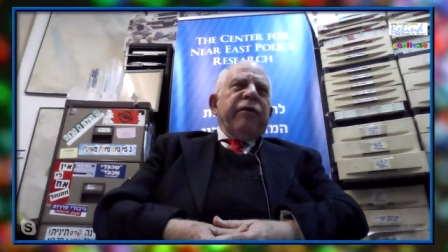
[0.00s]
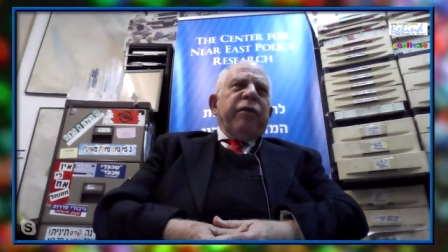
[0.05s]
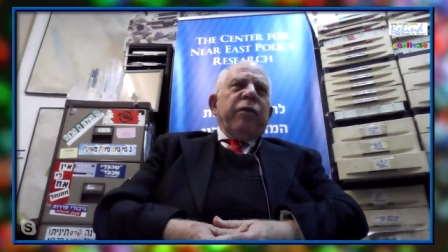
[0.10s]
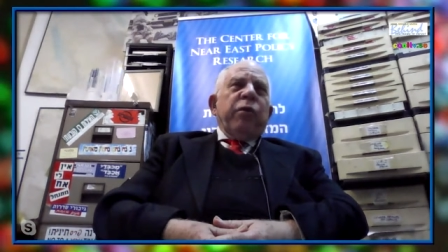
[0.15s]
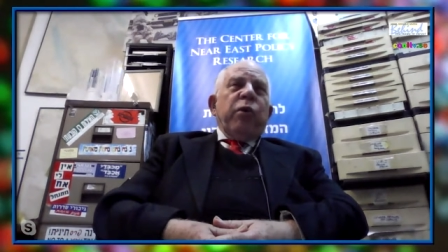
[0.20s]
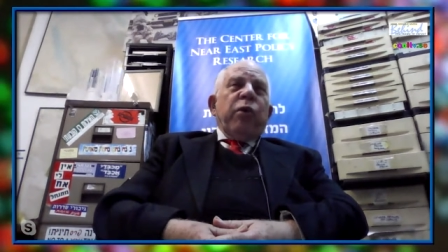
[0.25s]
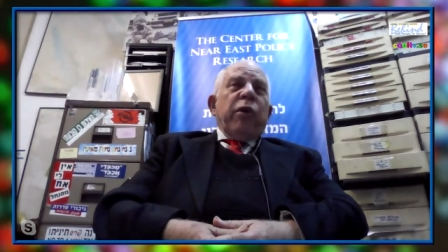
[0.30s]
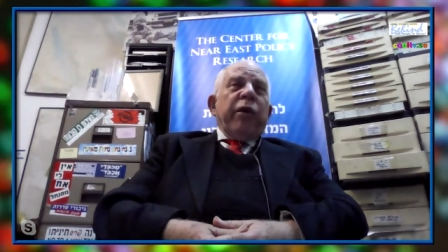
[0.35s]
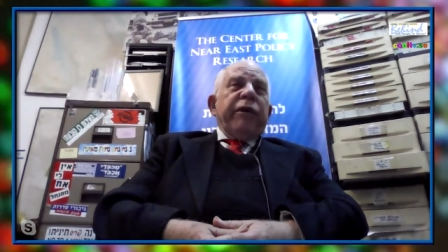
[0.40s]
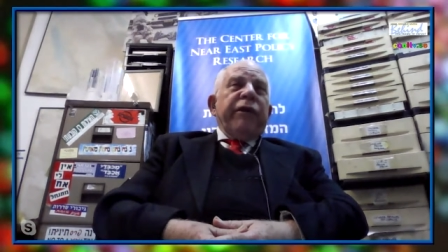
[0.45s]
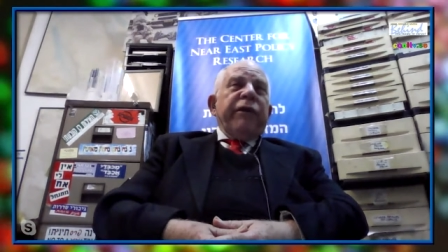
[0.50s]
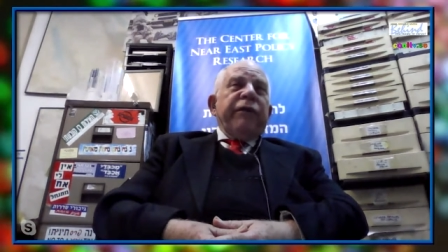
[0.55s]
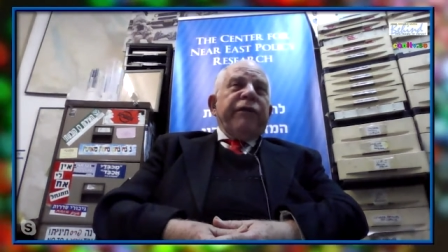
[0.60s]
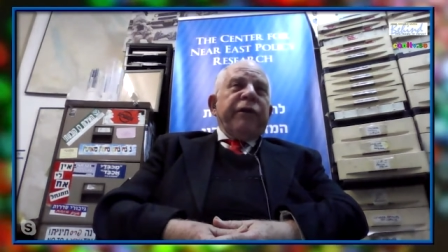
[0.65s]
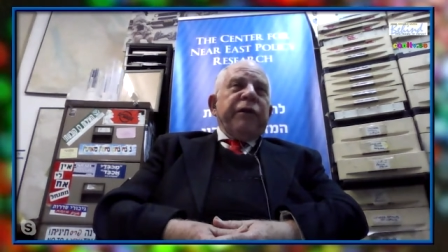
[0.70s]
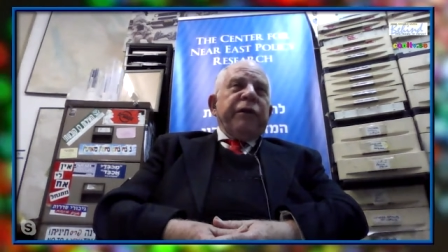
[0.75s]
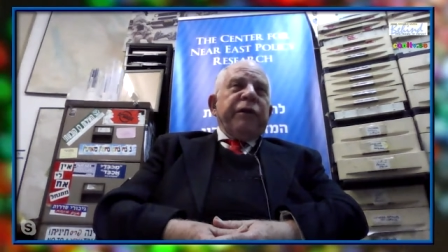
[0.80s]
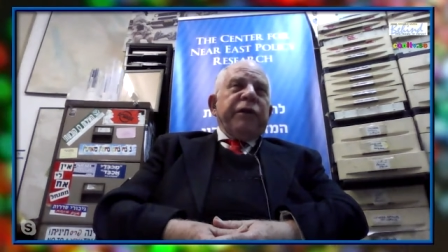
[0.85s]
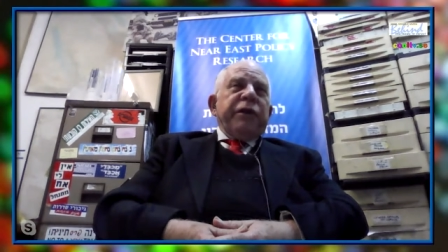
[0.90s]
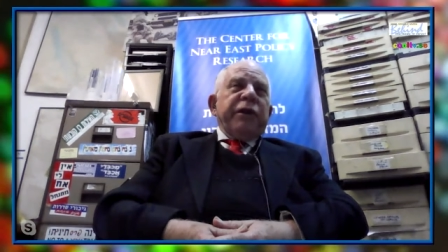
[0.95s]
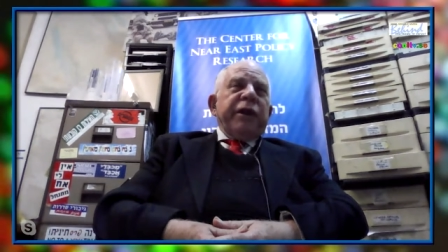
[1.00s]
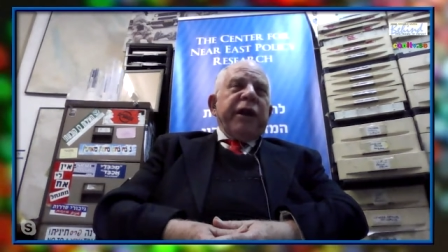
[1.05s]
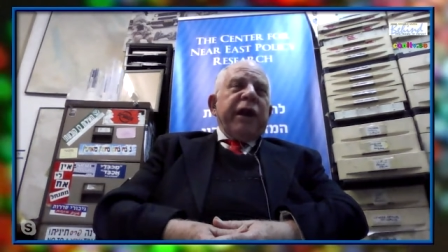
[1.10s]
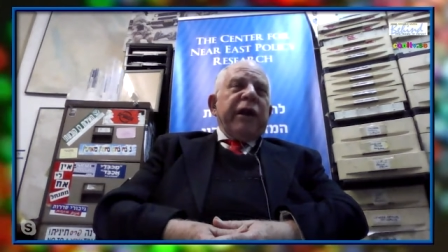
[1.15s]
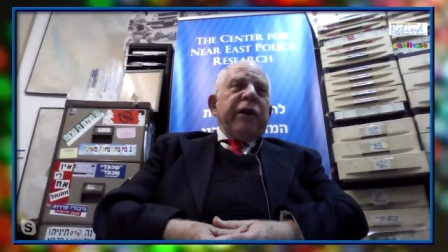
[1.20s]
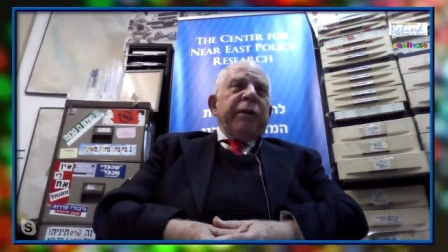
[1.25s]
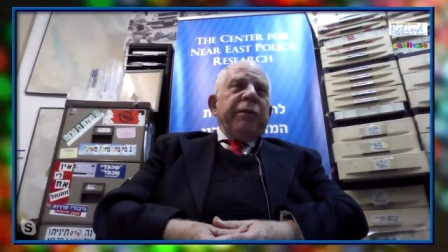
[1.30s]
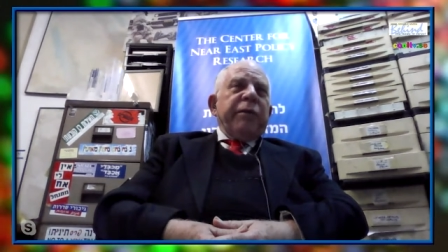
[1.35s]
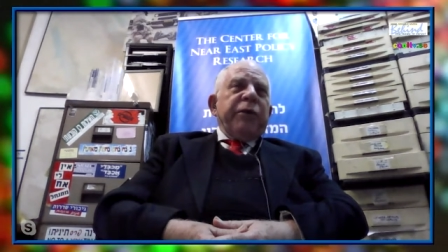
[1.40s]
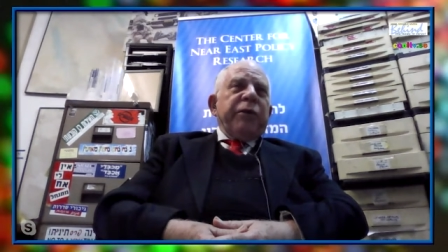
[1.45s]
war in the future, not
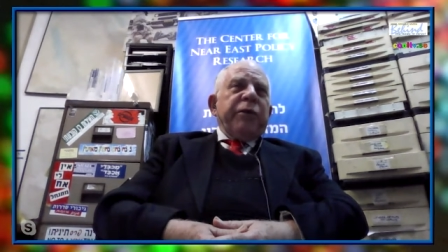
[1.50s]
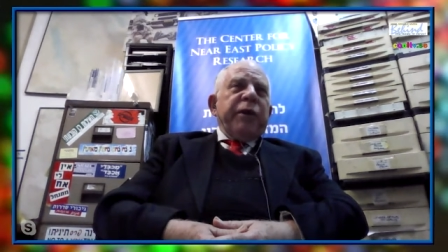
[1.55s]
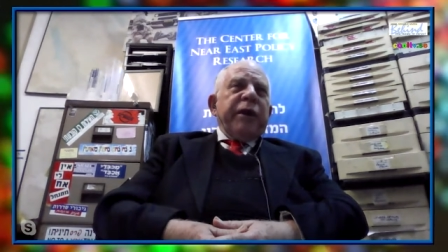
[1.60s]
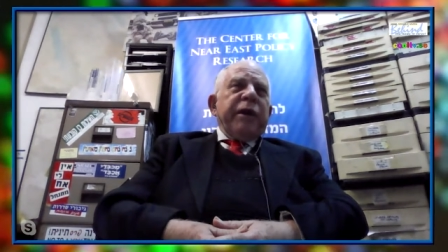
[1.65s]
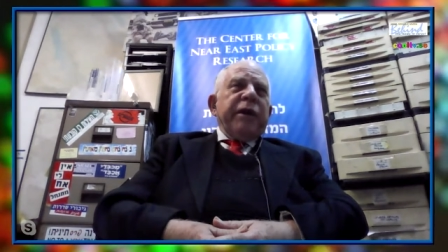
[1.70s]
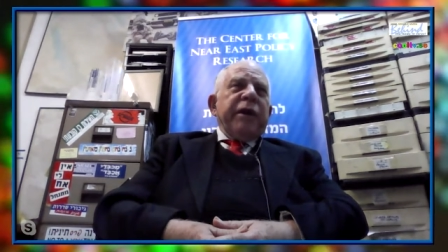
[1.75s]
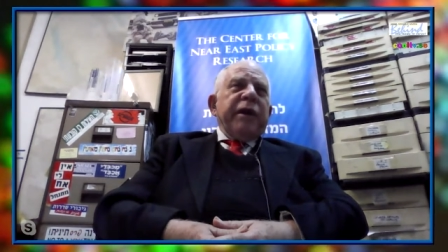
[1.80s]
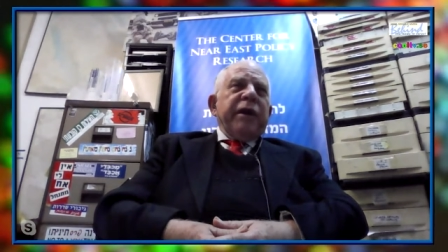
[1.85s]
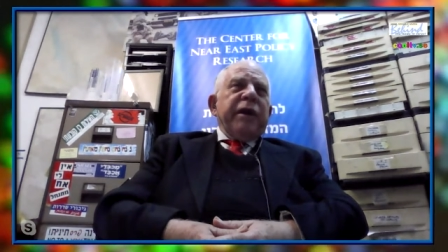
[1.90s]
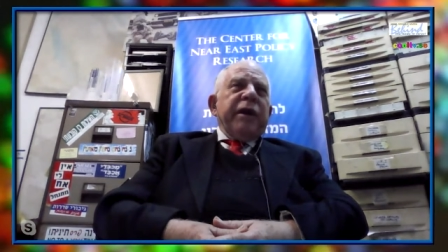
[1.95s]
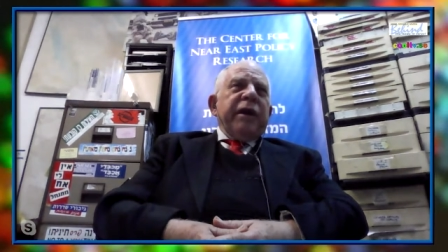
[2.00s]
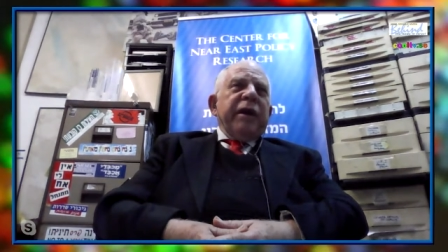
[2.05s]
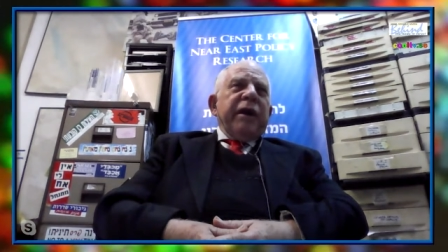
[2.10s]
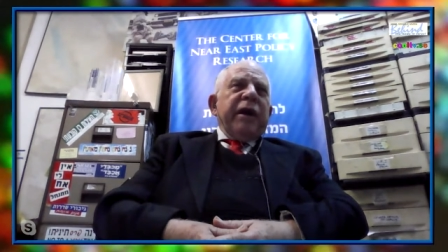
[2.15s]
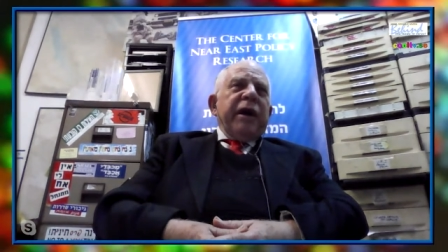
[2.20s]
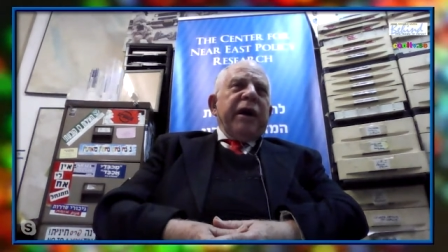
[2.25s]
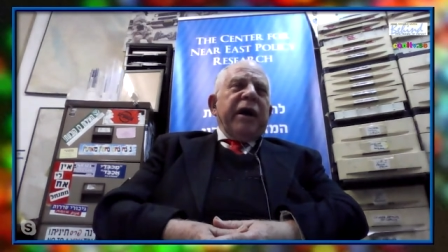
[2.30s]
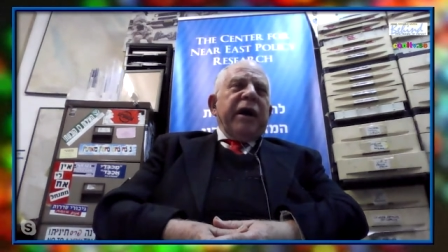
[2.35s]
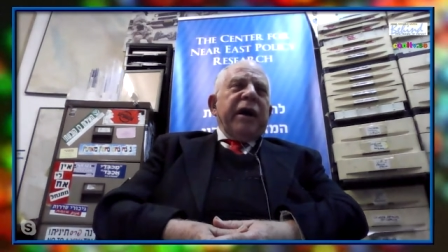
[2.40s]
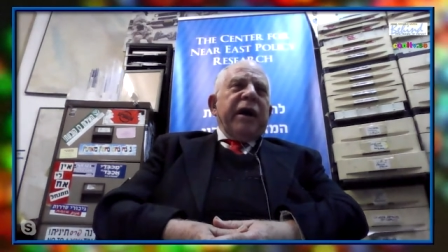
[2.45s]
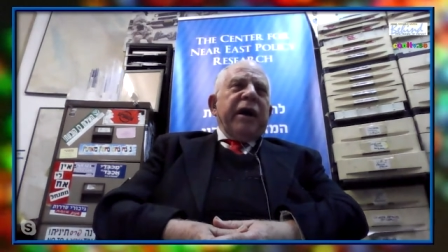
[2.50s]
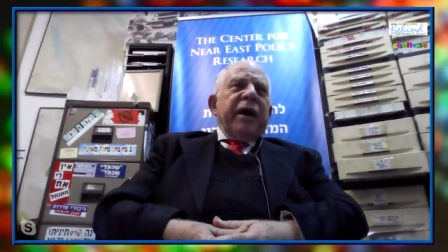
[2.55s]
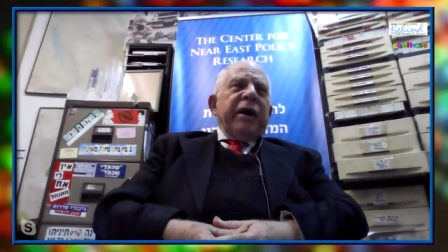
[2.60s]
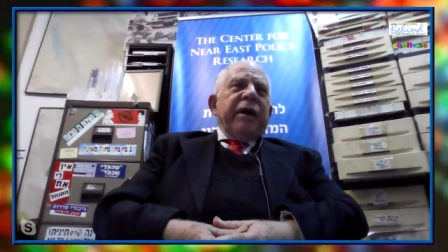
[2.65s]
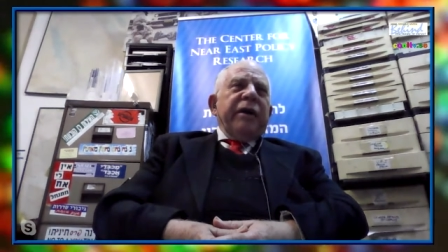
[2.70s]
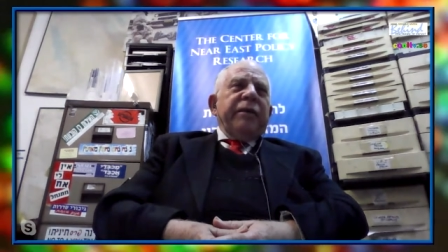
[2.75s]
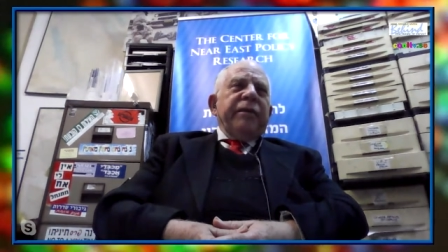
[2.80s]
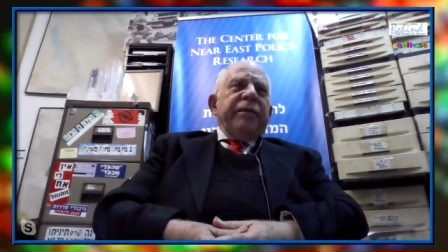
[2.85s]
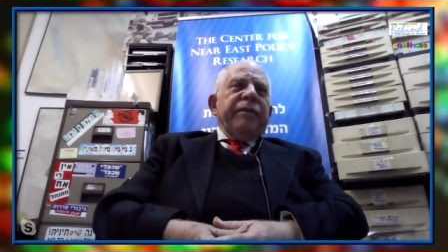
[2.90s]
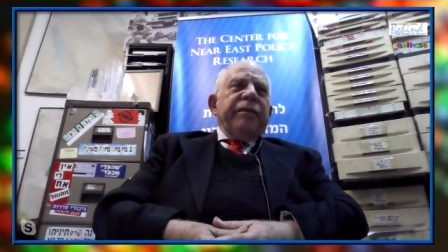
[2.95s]
only between
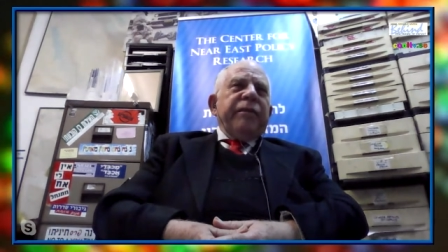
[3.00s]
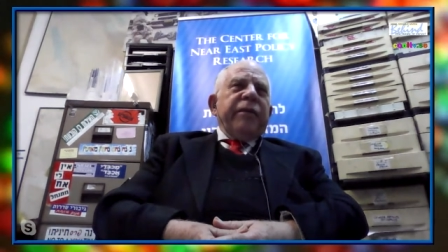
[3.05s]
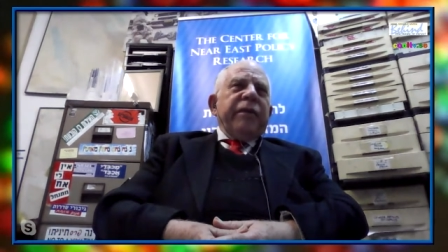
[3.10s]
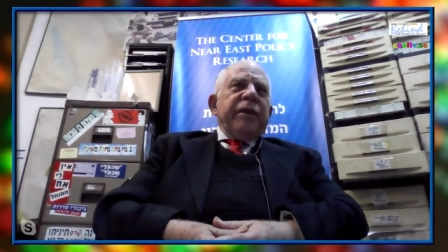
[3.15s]
UNRWA